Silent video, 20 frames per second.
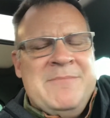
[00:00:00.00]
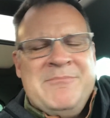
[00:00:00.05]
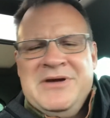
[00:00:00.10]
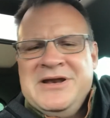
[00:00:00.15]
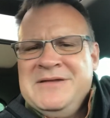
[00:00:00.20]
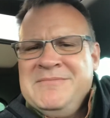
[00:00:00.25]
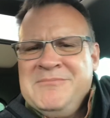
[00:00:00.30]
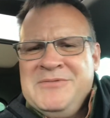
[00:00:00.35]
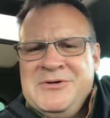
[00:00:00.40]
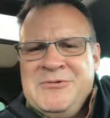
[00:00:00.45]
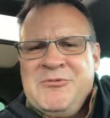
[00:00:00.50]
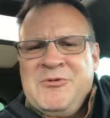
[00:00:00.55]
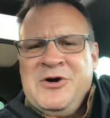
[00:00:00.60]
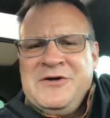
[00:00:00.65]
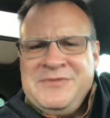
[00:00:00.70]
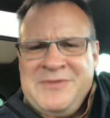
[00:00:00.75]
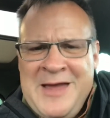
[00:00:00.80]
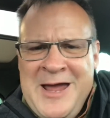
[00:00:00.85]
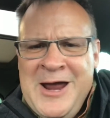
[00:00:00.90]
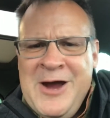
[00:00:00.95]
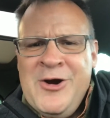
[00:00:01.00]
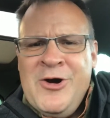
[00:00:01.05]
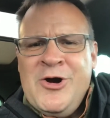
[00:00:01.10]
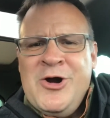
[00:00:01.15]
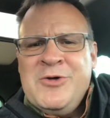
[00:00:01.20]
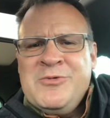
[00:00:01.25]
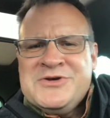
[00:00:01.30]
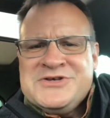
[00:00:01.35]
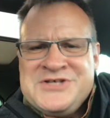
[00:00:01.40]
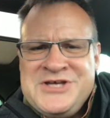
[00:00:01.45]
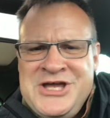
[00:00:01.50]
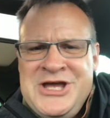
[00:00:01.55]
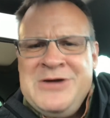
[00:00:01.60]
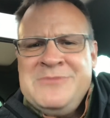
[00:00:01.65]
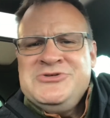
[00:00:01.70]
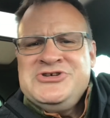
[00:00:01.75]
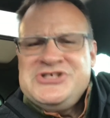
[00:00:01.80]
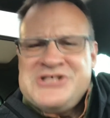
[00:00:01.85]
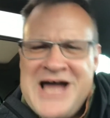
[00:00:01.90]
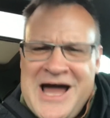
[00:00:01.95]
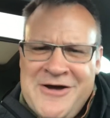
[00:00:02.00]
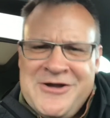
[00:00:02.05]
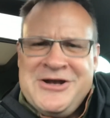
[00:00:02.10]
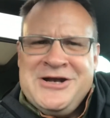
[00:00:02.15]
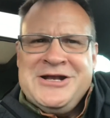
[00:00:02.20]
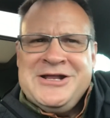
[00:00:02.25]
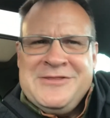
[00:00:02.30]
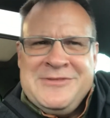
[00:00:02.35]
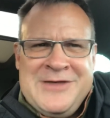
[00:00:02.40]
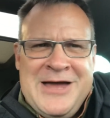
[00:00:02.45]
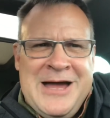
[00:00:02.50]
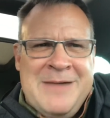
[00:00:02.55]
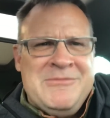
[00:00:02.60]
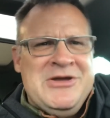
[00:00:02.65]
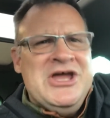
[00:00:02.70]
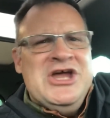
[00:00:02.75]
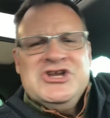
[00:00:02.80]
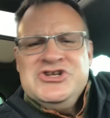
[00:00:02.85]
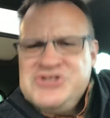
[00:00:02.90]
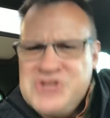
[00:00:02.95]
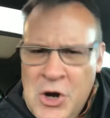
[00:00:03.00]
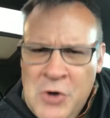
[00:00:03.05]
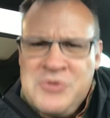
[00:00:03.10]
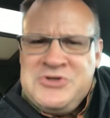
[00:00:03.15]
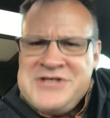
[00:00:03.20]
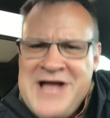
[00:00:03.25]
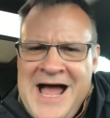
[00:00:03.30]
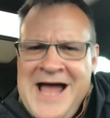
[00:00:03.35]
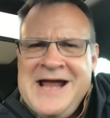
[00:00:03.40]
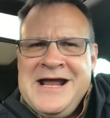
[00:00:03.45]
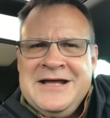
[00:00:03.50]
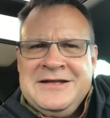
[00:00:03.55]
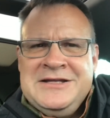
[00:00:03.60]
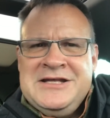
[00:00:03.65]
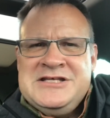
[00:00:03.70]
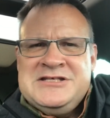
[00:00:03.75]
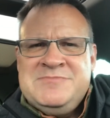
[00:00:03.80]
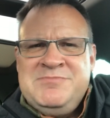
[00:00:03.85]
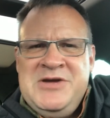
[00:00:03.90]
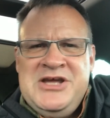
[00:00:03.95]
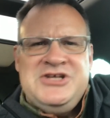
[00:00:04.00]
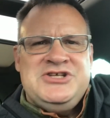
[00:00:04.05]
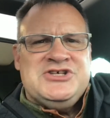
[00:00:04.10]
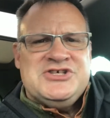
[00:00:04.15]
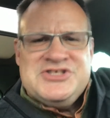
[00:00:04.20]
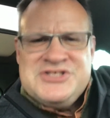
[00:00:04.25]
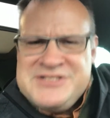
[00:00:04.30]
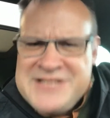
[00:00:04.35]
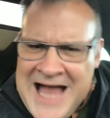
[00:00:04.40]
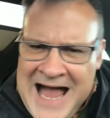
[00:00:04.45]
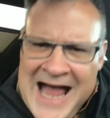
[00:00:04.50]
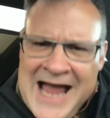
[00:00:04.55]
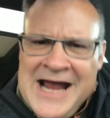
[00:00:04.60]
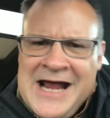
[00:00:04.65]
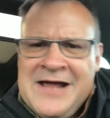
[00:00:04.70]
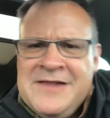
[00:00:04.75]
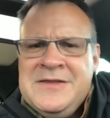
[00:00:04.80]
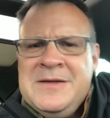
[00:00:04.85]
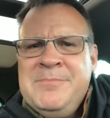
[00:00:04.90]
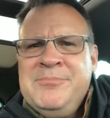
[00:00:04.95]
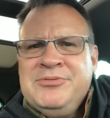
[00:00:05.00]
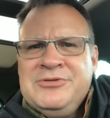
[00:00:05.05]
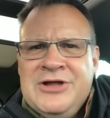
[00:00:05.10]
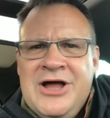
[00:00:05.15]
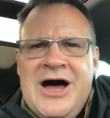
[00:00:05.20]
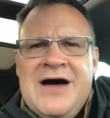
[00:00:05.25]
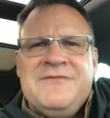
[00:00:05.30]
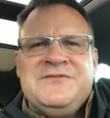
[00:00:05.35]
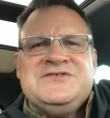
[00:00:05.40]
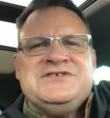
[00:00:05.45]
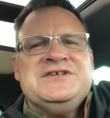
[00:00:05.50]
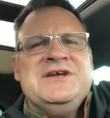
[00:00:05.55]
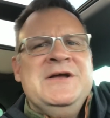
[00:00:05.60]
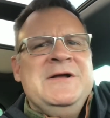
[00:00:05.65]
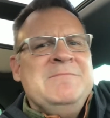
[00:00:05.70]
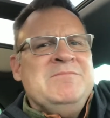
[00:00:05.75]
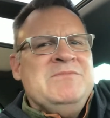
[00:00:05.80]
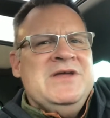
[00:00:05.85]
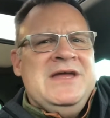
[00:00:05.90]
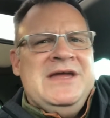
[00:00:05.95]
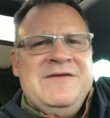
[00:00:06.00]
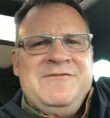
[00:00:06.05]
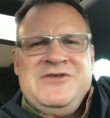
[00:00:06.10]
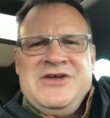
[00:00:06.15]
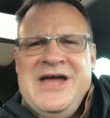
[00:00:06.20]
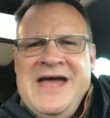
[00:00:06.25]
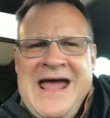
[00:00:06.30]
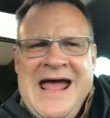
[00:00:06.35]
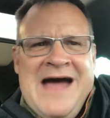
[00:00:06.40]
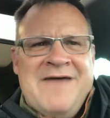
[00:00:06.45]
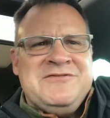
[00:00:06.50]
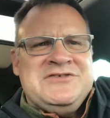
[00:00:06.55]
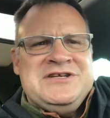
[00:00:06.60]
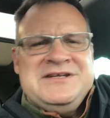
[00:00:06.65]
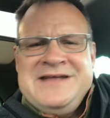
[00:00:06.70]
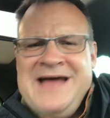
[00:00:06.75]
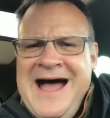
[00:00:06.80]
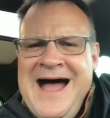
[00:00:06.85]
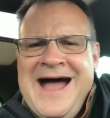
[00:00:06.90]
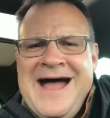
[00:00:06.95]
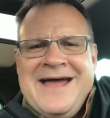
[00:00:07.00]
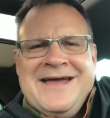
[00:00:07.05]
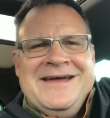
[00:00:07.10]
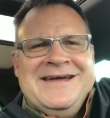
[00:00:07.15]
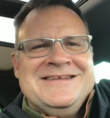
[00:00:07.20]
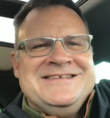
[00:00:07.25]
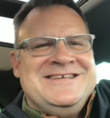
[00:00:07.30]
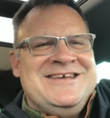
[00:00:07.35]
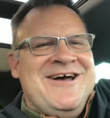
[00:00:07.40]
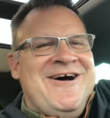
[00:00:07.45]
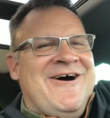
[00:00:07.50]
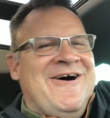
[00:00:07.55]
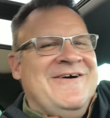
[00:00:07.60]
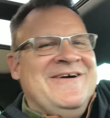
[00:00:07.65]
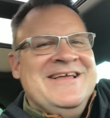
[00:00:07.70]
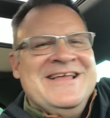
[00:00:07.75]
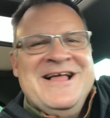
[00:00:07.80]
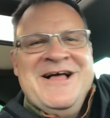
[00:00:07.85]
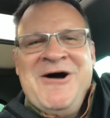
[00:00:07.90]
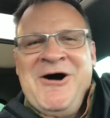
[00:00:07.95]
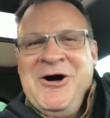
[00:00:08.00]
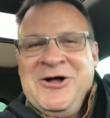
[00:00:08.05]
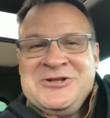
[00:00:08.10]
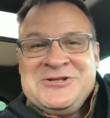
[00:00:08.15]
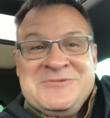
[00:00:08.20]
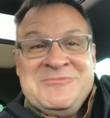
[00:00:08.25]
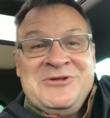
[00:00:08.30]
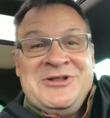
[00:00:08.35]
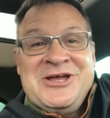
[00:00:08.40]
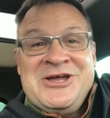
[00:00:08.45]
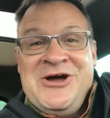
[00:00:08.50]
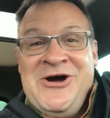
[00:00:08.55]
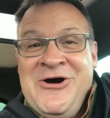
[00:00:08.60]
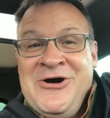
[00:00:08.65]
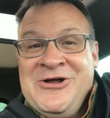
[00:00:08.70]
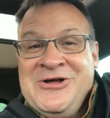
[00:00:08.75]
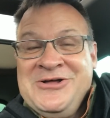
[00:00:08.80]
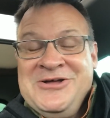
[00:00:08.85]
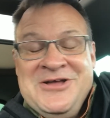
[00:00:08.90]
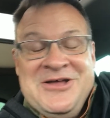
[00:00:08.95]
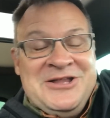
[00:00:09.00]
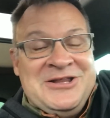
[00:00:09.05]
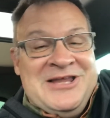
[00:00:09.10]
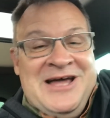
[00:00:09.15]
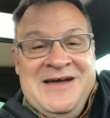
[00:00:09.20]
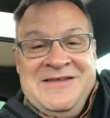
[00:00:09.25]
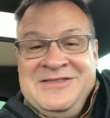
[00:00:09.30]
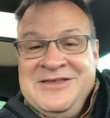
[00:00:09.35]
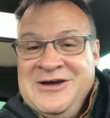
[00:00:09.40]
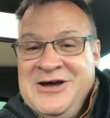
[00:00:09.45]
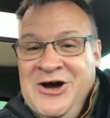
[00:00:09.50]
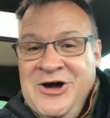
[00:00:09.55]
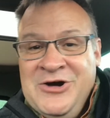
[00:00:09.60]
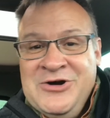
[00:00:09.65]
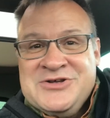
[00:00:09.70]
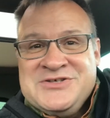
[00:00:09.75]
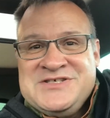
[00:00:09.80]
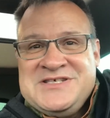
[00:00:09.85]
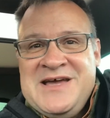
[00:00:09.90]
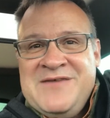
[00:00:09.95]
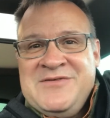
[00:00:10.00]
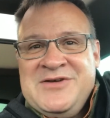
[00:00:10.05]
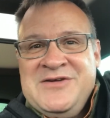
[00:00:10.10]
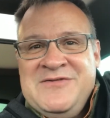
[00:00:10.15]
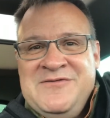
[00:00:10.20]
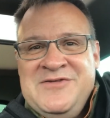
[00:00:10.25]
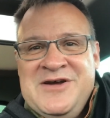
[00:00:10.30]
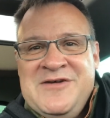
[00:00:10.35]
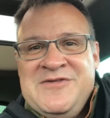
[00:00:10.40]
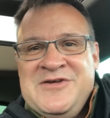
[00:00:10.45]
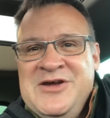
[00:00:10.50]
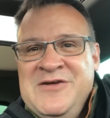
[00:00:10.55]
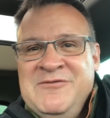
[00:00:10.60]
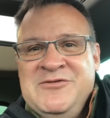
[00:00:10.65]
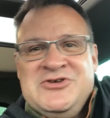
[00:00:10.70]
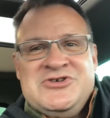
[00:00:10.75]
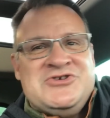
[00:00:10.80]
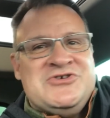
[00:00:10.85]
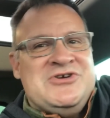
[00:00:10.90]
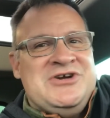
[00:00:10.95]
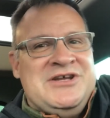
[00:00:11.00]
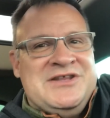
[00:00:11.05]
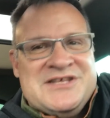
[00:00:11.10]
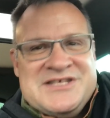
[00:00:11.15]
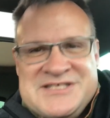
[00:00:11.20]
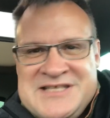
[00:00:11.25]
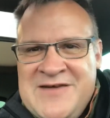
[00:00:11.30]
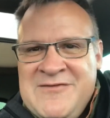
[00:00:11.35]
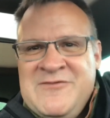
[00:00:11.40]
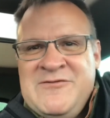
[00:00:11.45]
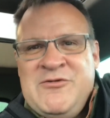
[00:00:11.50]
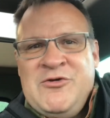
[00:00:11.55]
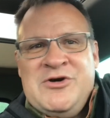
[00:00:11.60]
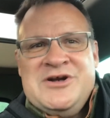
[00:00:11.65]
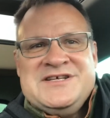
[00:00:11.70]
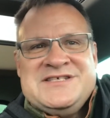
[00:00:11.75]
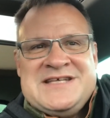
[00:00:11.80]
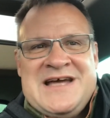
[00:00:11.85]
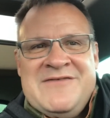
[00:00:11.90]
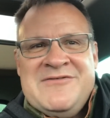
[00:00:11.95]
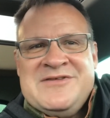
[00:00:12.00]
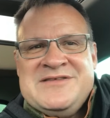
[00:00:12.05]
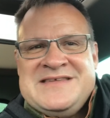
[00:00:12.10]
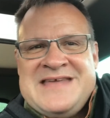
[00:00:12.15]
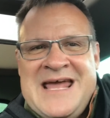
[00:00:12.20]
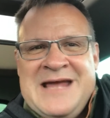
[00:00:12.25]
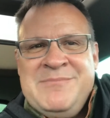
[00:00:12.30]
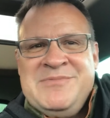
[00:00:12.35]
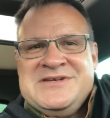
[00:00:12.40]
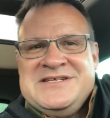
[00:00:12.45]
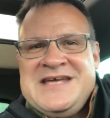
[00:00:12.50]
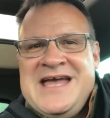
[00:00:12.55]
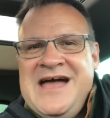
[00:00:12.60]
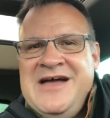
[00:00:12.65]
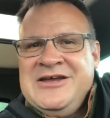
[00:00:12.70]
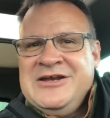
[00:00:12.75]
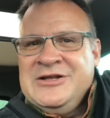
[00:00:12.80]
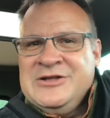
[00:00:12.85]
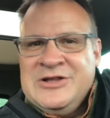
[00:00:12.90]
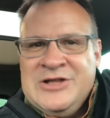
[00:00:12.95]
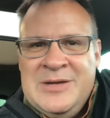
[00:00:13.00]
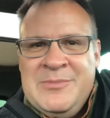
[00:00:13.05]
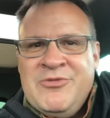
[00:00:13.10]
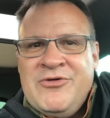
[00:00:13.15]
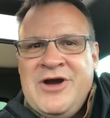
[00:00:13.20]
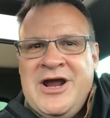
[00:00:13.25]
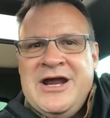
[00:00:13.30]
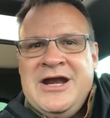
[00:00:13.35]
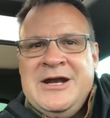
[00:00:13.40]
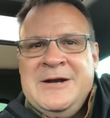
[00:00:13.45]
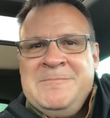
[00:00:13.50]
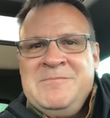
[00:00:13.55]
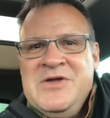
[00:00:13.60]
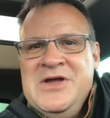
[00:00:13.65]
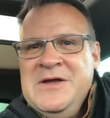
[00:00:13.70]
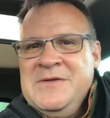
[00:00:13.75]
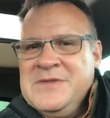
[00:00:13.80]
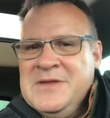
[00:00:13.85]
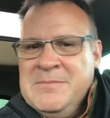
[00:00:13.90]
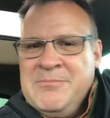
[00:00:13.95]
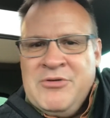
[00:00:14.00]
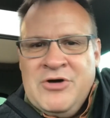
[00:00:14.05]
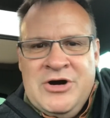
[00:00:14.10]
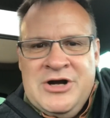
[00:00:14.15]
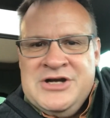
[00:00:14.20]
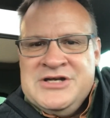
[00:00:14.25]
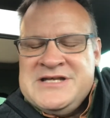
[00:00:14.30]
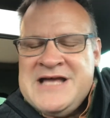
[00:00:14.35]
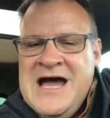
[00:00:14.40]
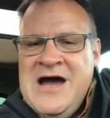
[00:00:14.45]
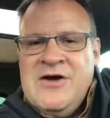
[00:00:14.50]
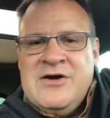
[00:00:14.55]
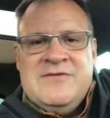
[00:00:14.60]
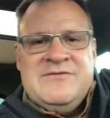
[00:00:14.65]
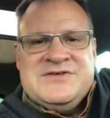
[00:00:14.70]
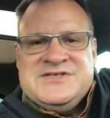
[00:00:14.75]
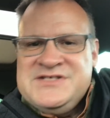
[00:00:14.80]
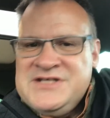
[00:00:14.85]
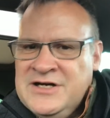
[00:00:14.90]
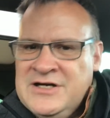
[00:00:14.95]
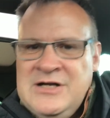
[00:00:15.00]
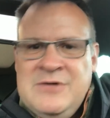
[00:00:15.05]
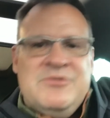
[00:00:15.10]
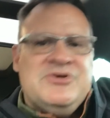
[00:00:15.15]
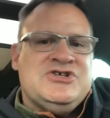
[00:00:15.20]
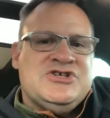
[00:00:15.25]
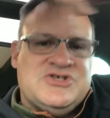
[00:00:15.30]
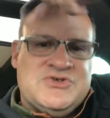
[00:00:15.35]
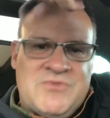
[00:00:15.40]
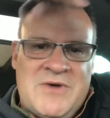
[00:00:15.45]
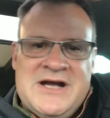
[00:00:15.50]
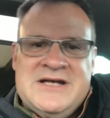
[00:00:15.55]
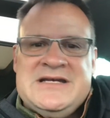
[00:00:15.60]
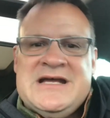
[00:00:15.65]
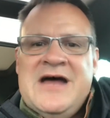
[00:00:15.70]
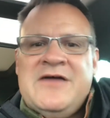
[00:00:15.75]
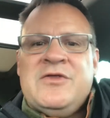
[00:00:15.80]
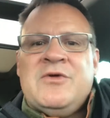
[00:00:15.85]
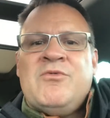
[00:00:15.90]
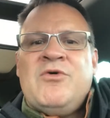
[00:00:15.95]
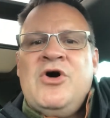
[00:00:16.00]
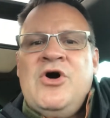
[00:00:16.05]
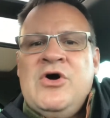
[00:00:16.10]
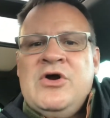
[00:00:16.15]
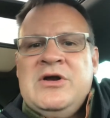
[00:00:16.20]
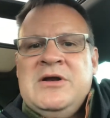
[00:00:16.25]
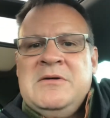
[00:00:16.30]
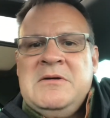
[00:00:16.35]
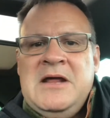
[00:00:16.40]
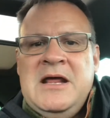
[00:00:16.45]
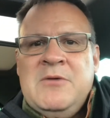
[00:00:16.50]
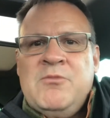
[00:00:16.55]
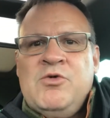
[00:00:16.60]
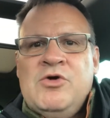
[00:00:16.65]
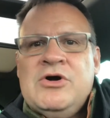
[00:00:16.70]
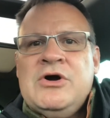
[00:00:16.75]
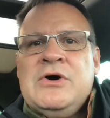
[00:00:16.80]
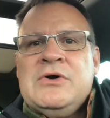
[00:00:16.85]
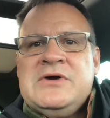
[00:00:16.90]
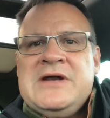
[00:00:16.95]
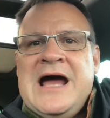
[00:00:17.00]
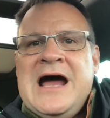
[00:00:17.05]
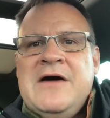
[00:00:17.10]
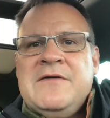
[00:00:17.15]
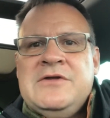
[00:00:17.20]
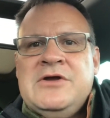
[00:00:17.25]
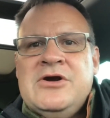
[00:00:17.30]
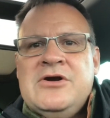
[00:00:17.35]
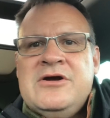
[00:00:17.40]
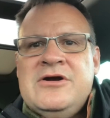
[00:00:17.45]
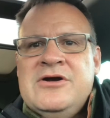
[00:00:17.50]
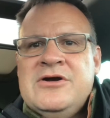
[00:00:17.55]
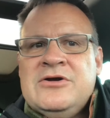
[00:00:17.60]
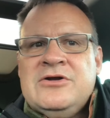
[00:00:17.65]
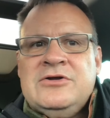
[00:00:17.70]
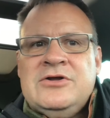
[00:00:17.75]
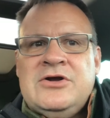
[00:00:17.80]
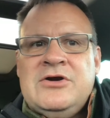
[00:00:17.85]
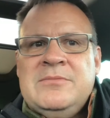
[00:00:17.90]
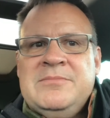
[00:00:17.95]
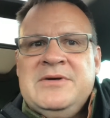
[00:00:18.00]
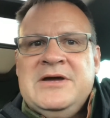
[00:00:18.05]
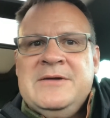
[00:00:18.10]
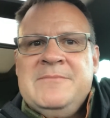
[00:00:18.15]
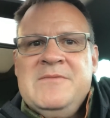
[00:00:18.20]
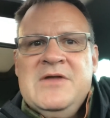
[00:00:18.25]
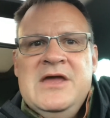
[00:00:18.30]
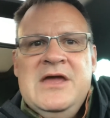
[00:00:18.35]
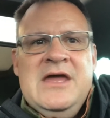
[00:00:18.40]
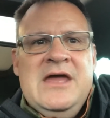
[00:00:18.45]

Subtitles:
But what they heard was him shouting at them, "Don't die on these beaches, die on the bluffs if you have to die." And so ultimately, Cota led the 175th Infantry and the 747th Tank Battalion in liberating the burning town of Isigny, which is right down the road, and we'll go down there here in a little bit.